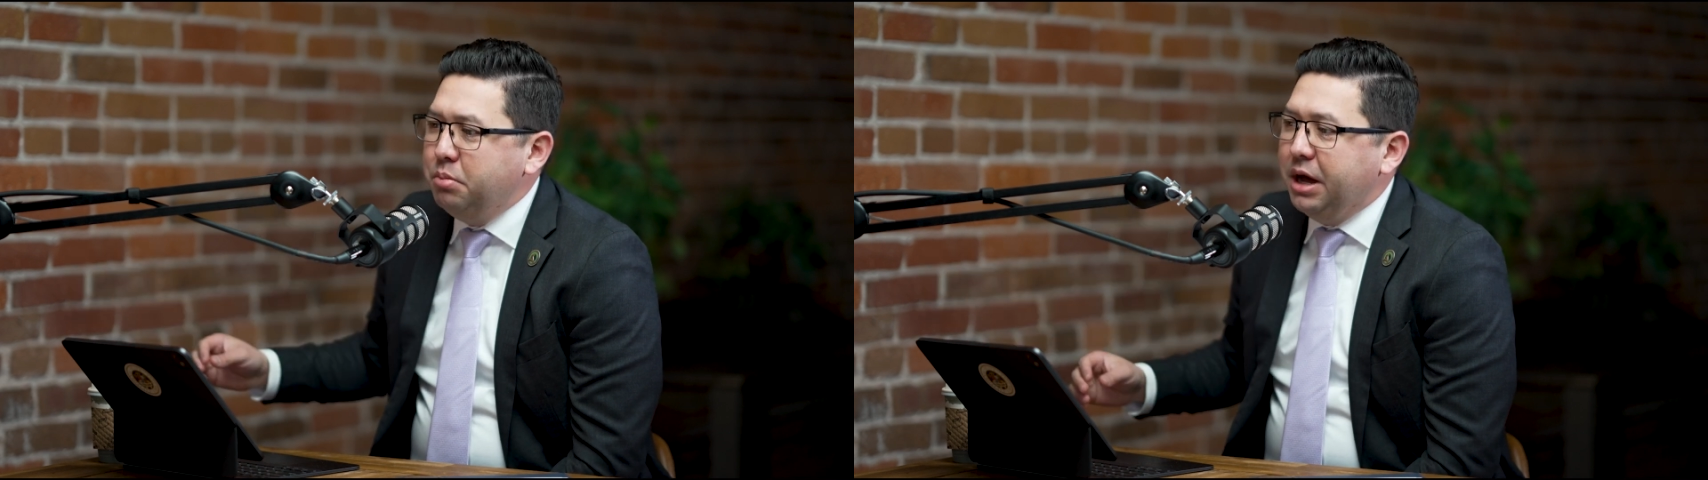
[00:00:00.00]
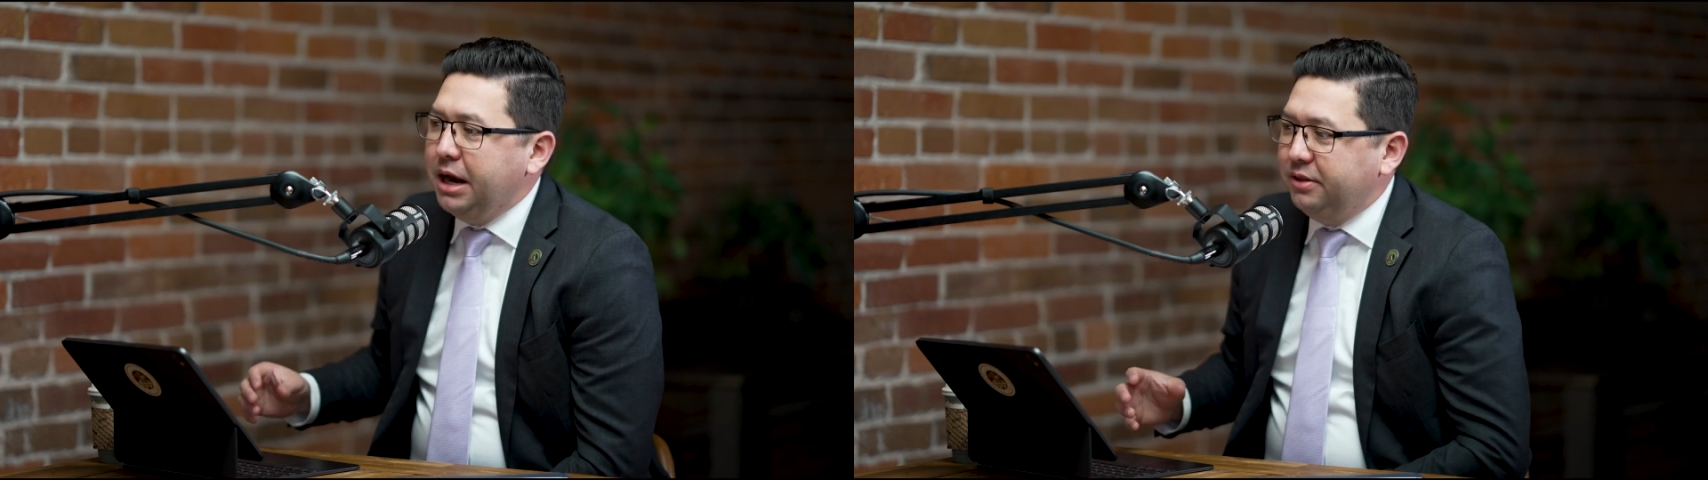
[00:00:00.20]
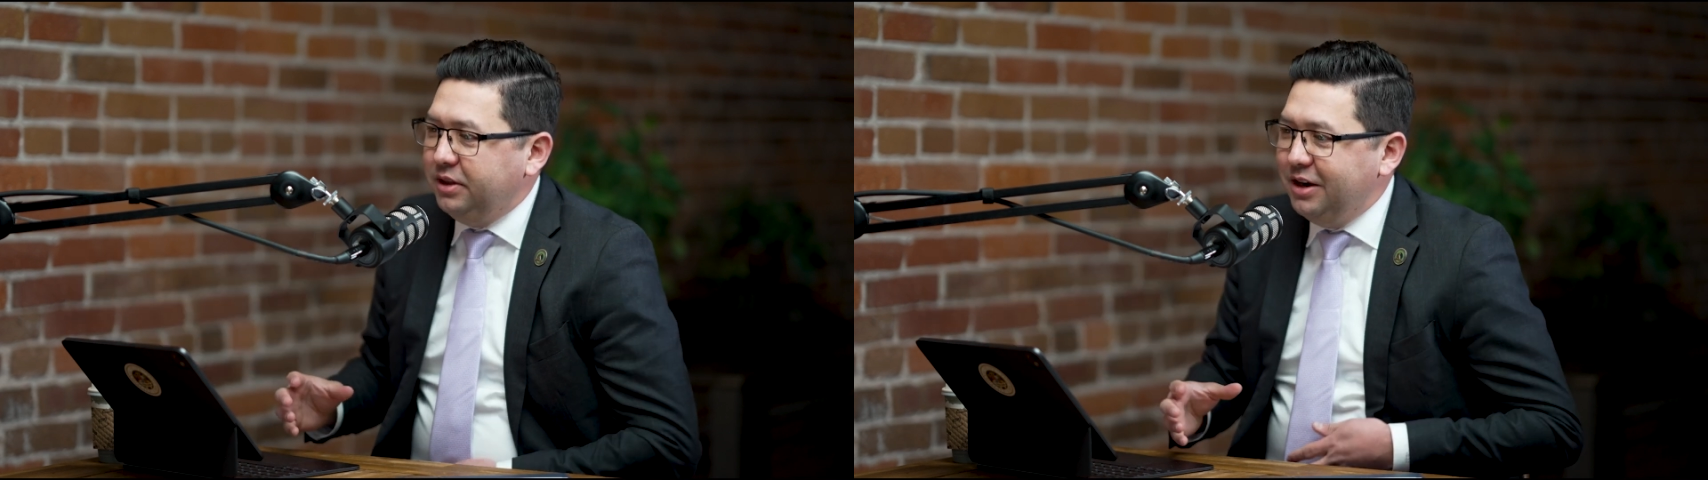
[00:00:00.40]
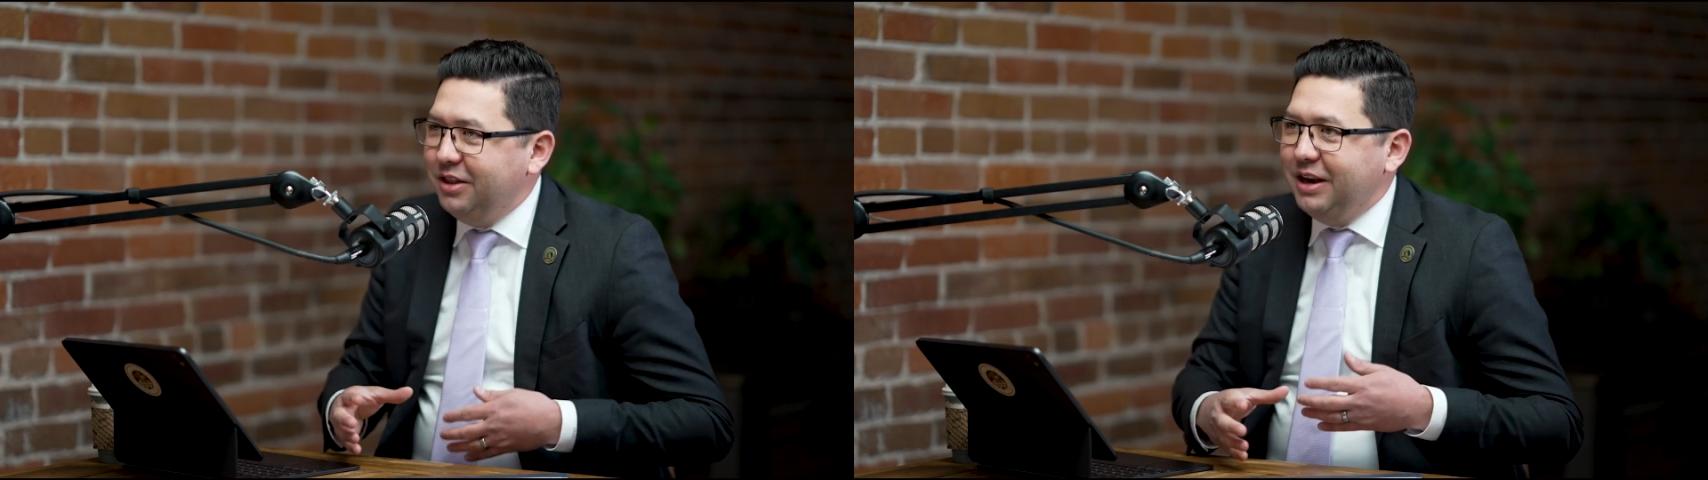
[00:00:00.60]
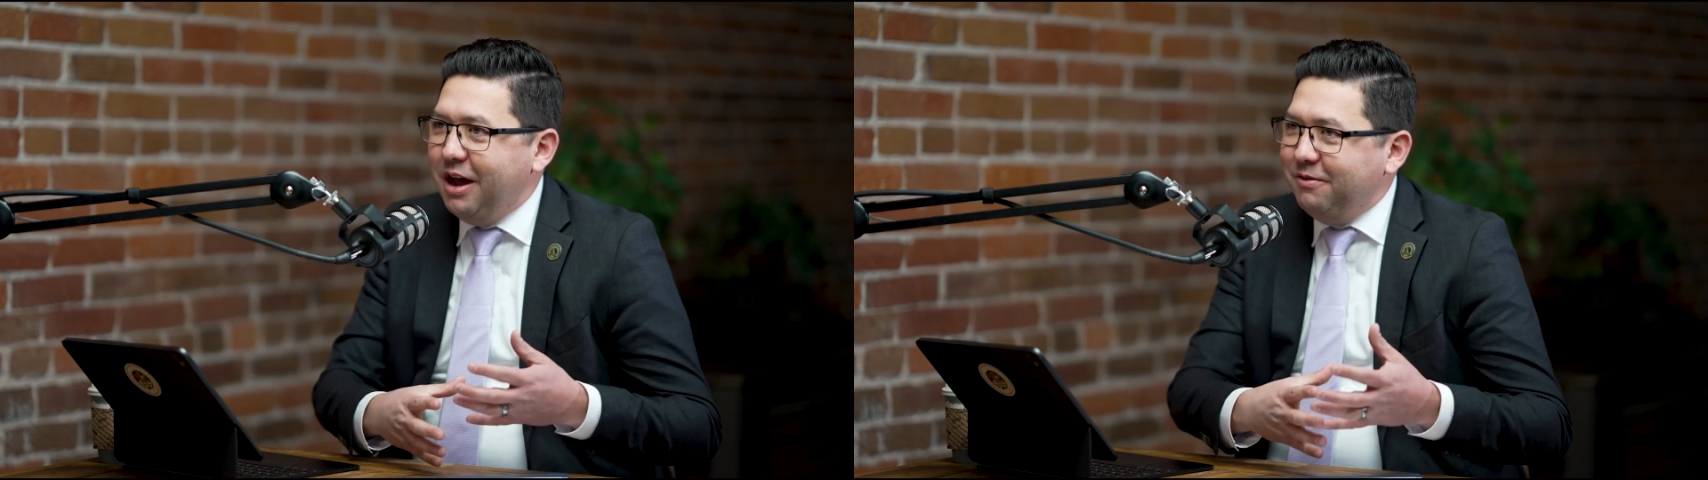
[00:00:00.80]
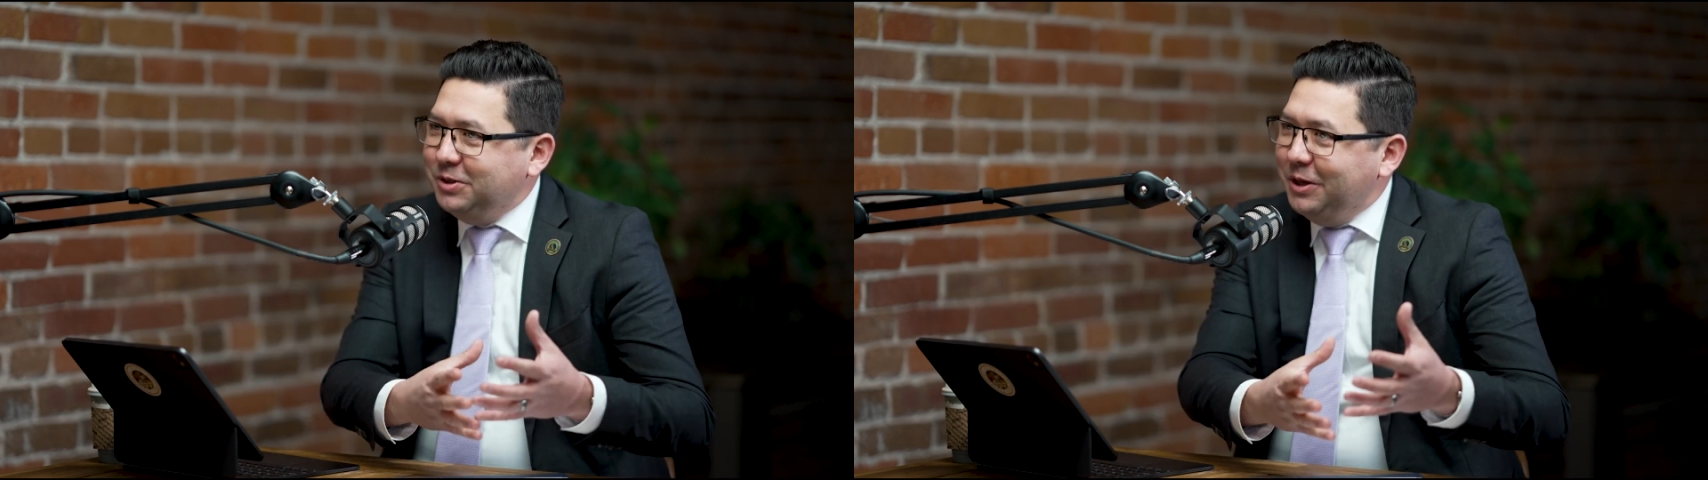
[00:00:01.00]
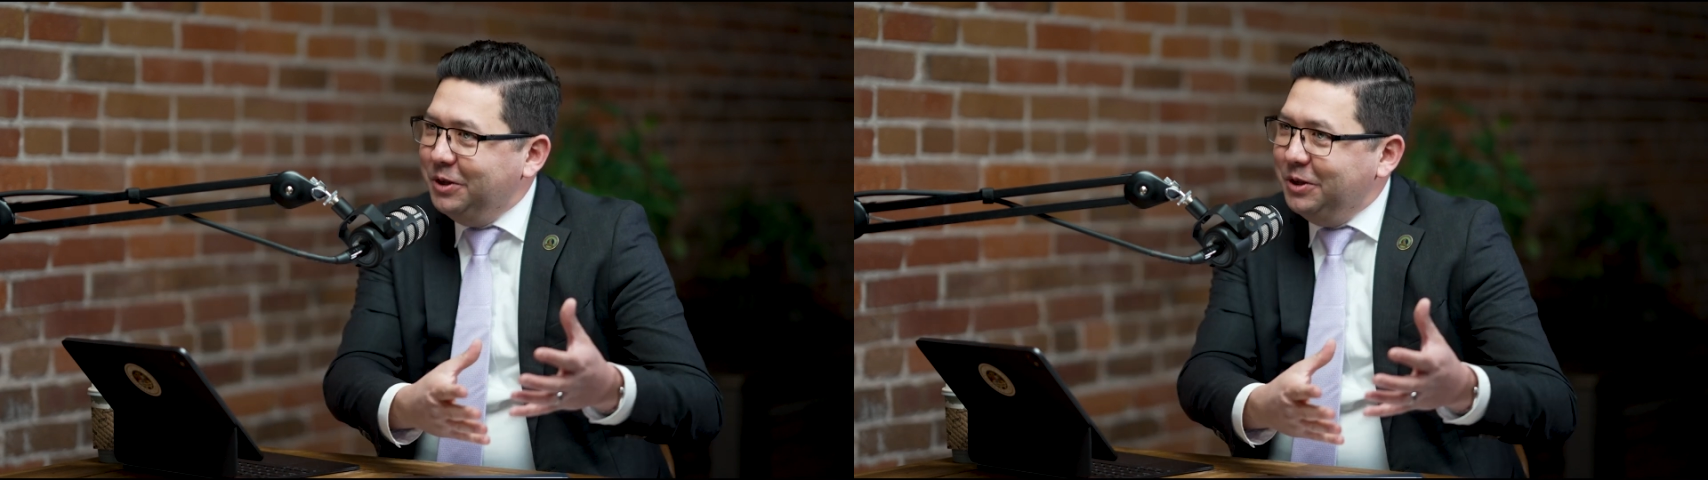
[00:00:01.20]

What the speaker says: but at the end of the day, obviously,